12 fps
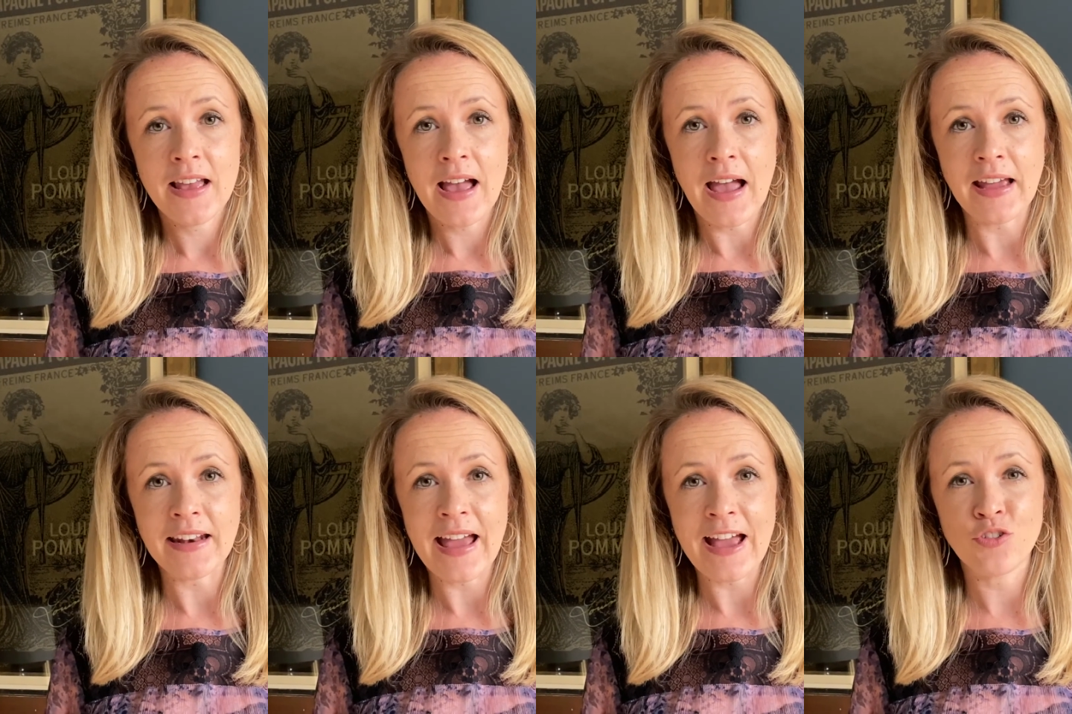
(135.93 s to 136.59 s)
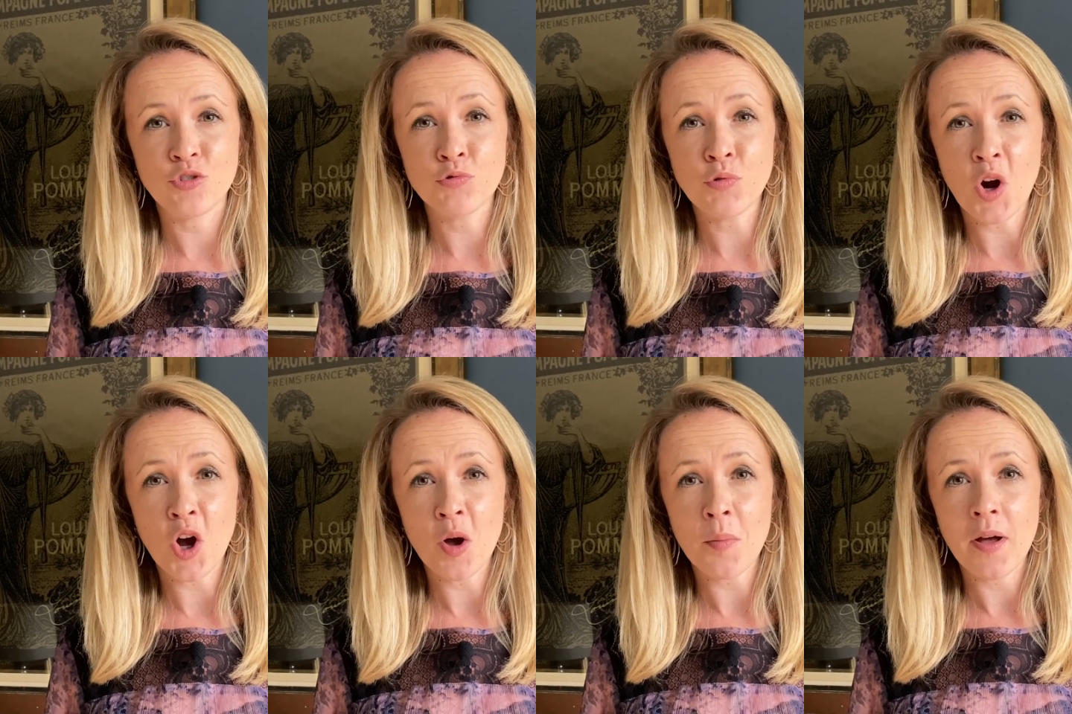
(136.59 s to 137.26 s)
and add
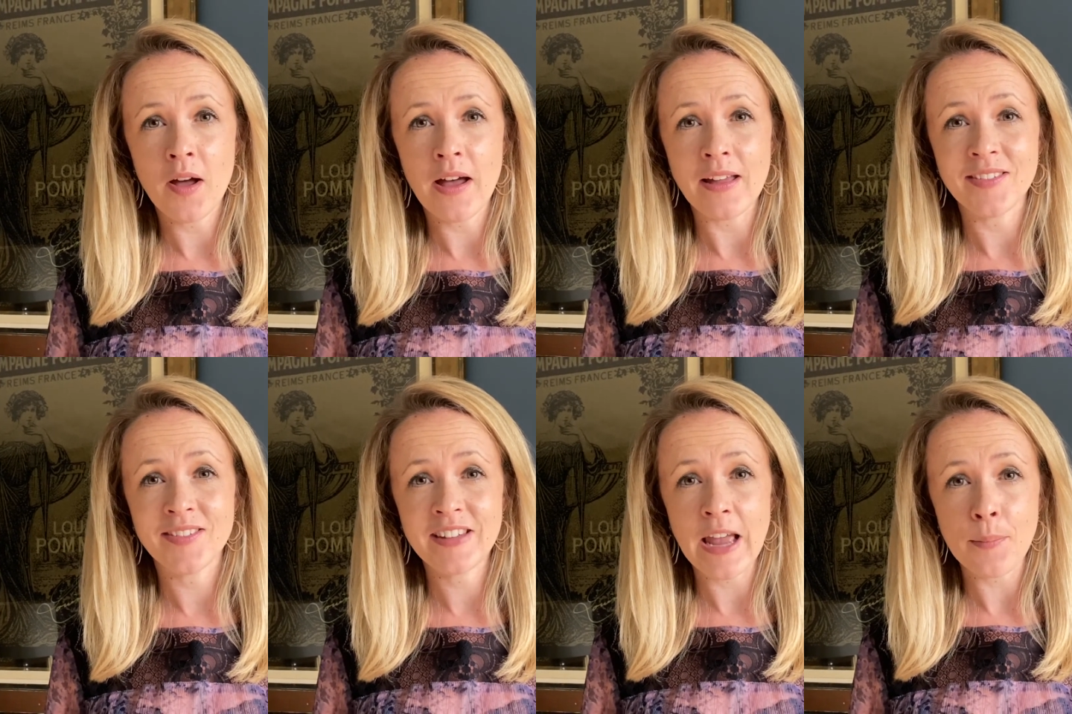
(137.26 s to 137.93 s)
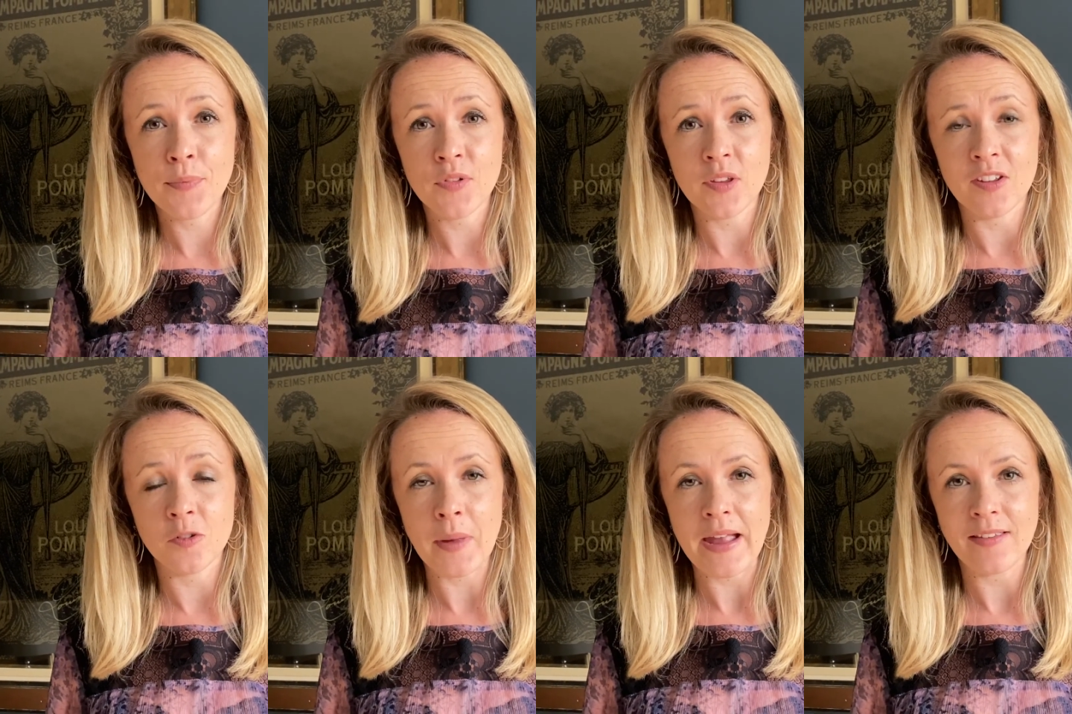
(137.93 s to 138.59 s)
drama and depth to
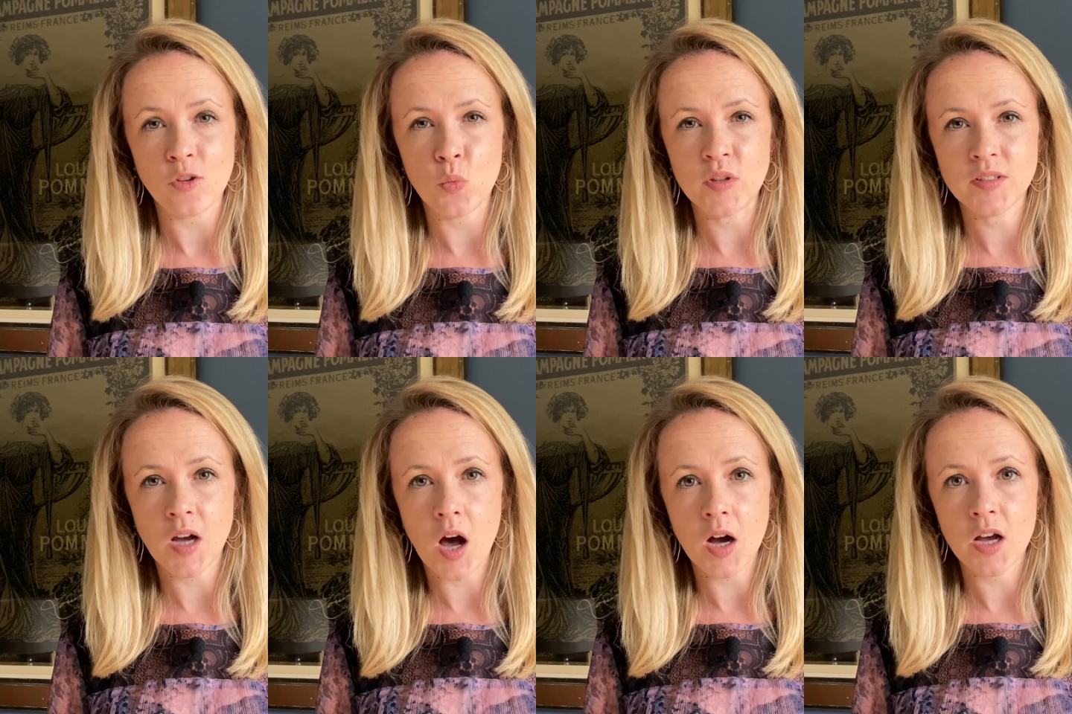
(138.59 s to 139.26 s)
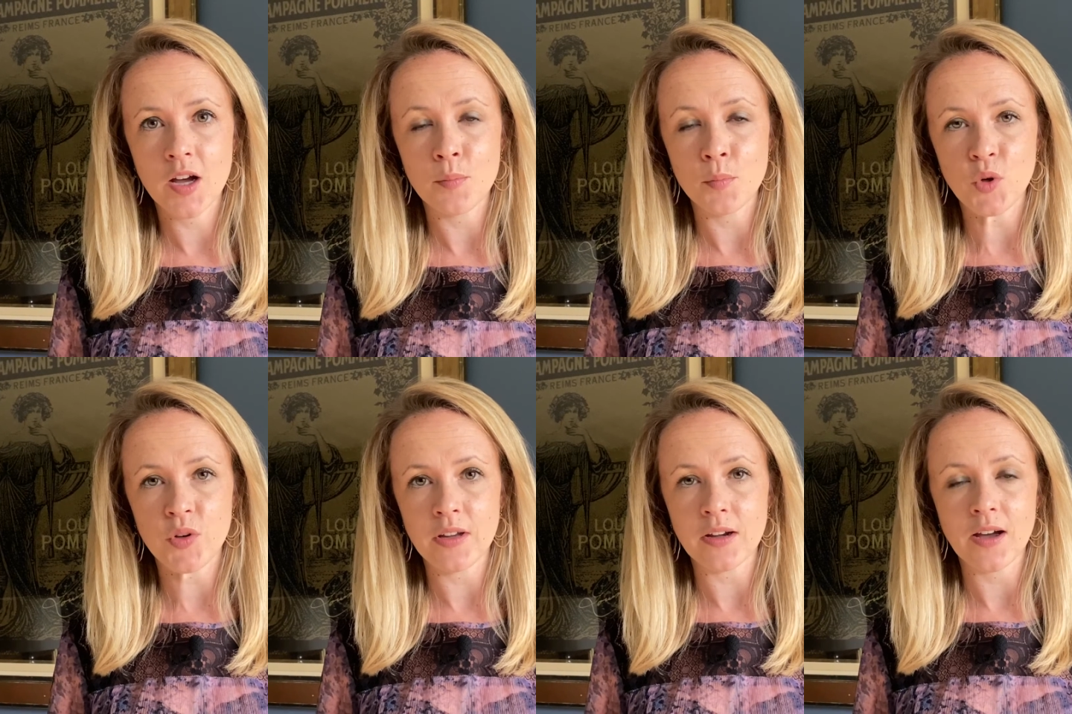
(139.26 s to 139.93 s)
the space with darker,
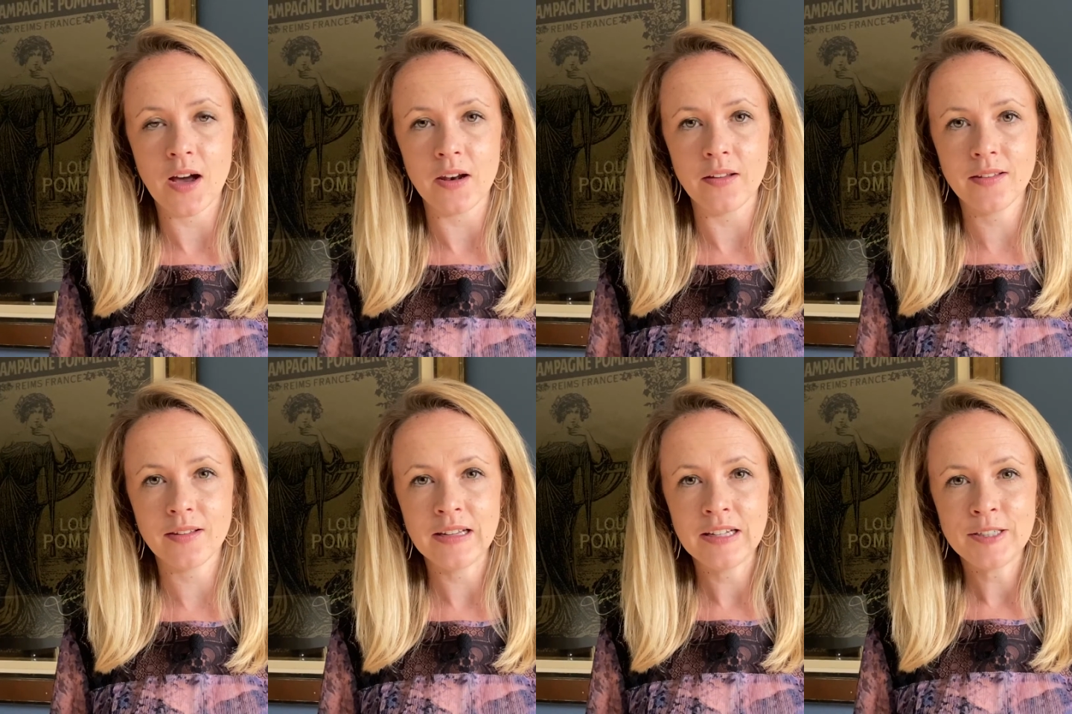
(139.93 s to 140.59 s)
moodier colours.